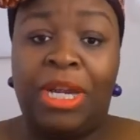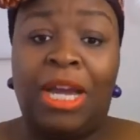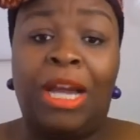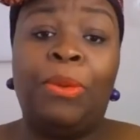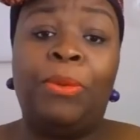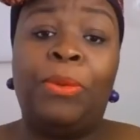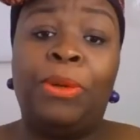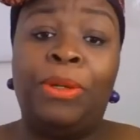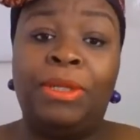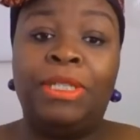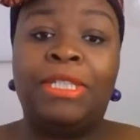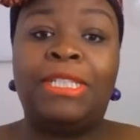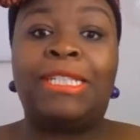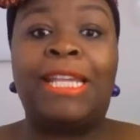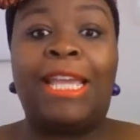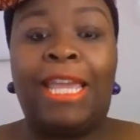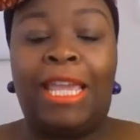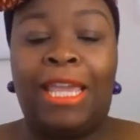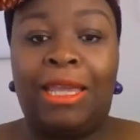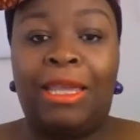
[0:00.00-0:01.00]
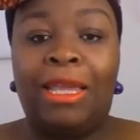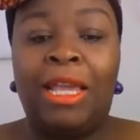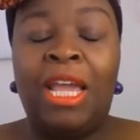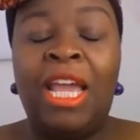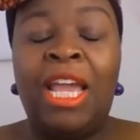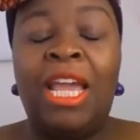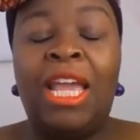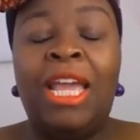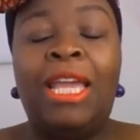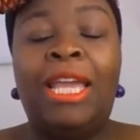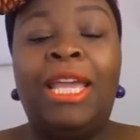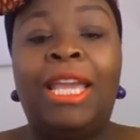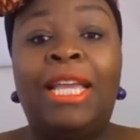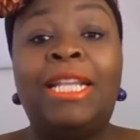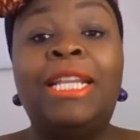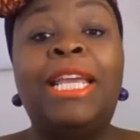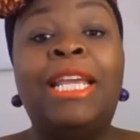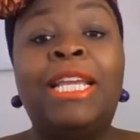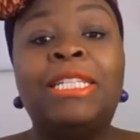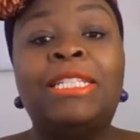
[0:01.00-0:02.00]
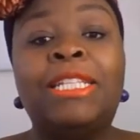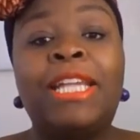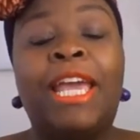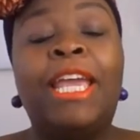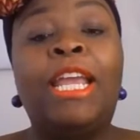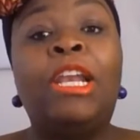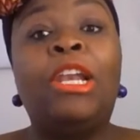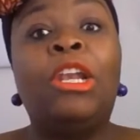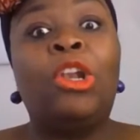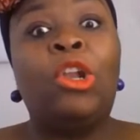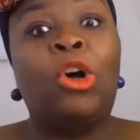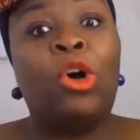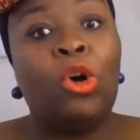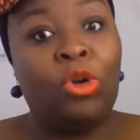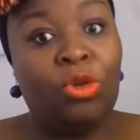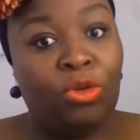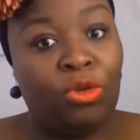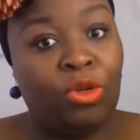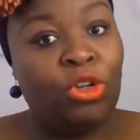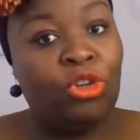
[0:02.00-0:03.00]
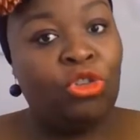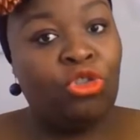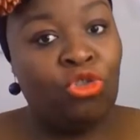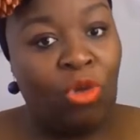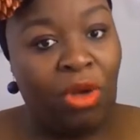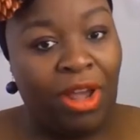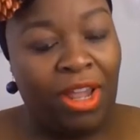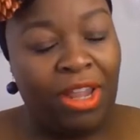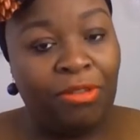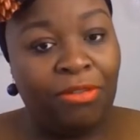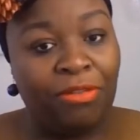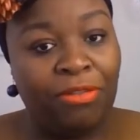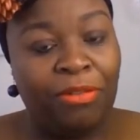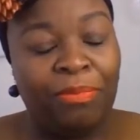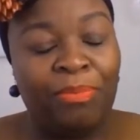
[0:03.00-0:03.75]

I will say it is a long drive